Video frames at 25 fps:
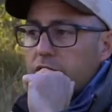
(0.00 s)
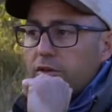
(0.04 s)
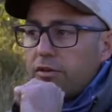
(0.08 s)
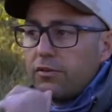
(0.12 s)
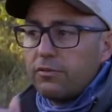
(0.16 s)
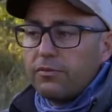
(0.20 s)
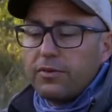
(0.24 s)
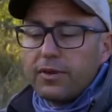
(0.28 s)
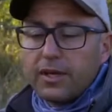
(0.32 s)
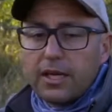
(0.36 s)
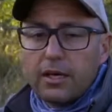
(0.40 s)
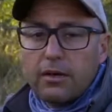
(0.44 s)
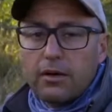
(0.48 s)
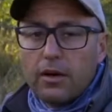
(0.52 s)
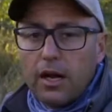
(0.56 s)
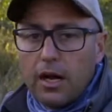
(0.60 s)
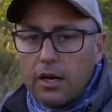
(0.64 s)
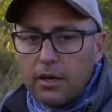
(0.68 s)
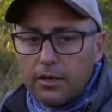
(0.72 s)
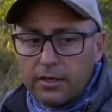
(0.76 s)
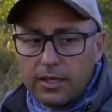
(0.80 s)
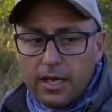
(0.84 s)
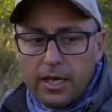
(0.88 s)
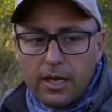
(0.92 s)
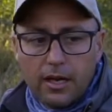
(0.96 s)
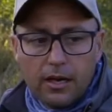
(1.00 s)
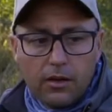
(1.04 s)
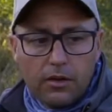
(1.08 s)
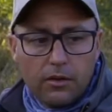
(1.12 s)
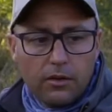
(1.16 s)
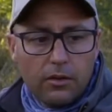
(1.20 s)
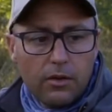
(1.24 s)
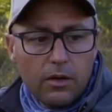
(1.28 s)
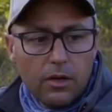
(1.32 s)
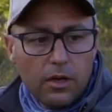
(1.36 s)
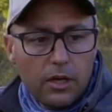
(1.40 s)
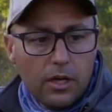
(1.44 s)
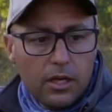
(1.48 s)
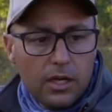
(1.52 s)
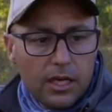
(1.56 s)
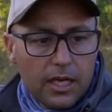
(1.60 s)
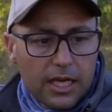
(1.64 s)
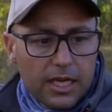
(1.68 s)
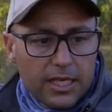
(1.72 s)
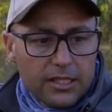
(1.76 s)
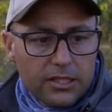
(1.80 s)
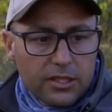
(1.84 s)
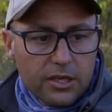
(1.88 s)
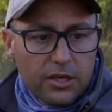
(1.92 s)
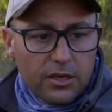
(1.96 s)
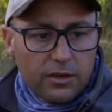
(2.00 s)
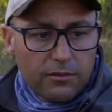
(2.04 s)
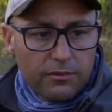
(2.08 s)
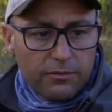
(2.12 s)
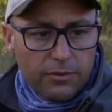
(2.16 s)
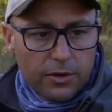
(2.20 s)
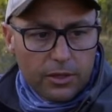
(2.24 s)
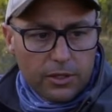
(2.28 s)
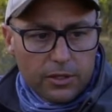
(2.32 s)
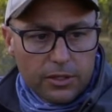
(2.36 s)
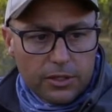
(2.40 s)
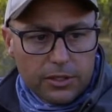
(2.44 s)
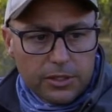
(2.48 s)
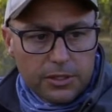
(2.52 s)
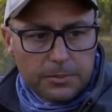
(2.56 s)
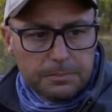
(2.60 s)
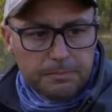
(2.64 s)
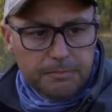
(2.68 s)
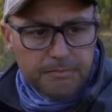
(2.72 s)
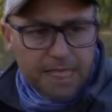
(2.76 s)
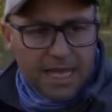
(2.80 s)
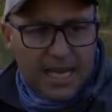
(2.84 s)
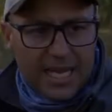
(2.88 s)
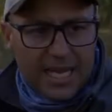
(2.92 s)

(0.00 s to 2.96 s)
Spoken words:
to figure out how it's going to focus. There